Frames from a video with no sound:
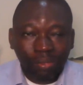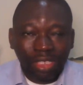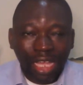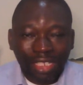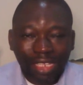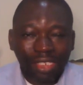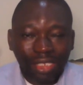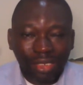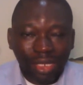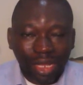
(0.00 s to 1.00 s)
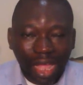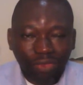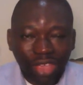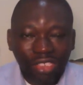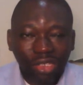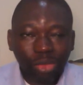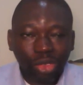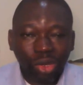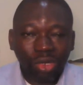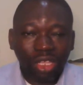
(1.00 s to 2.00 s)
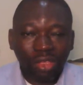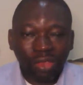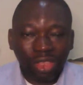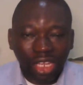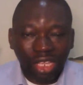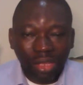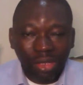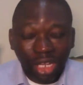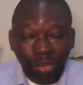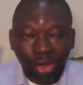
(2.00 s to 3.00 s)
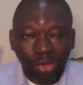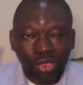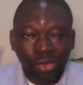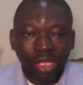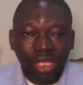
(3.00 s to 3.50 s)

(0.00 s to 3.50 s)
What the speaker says: and that is harvesting will be done in 3 months.